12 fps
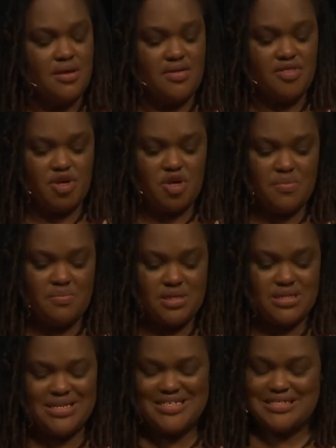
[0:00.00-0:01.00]
the
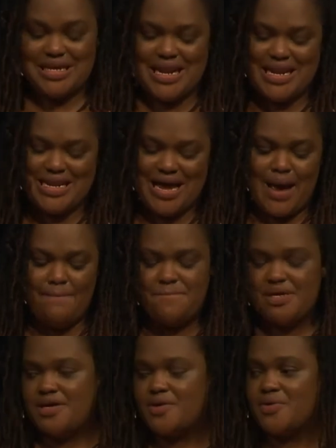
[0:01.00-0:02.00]
humility to not
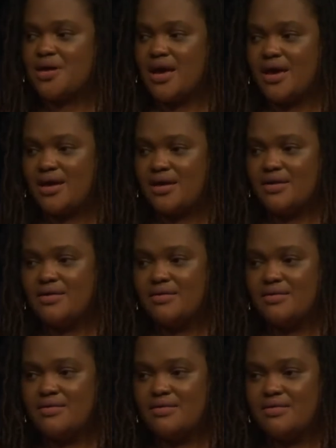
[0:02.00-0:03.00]
be okay,
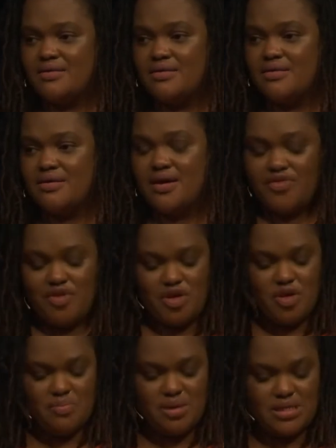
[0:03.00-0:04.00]
and the
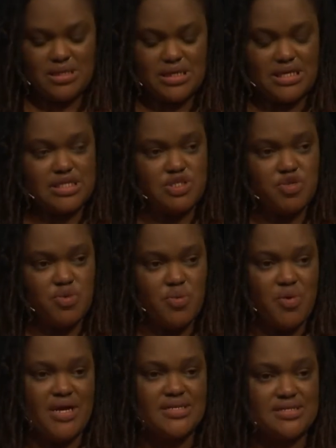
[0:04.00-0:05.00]
humility to
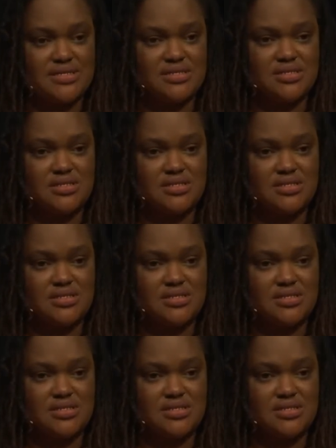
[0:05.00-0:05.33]
rest.